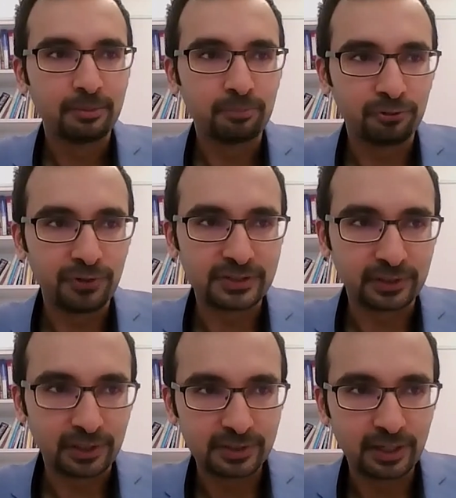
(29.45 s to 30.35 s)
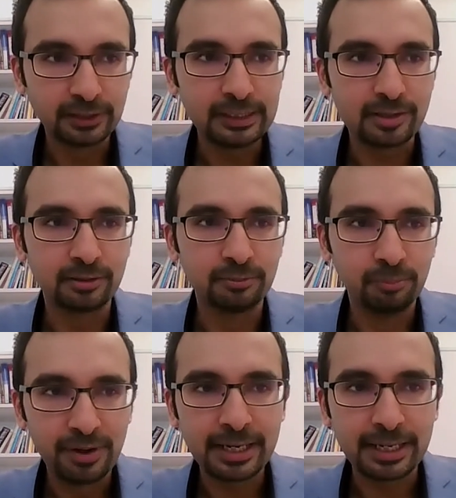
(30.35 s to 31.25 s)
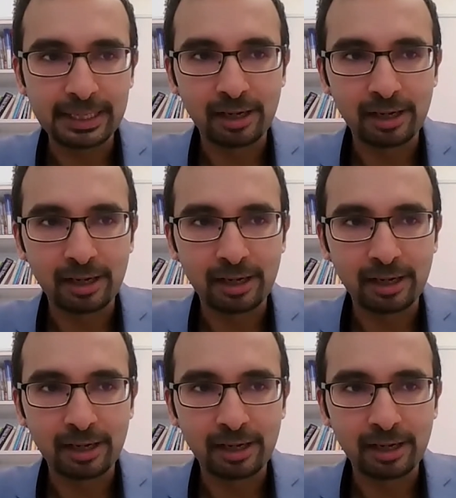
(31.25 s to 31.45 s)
Professor Asani is a Murray A.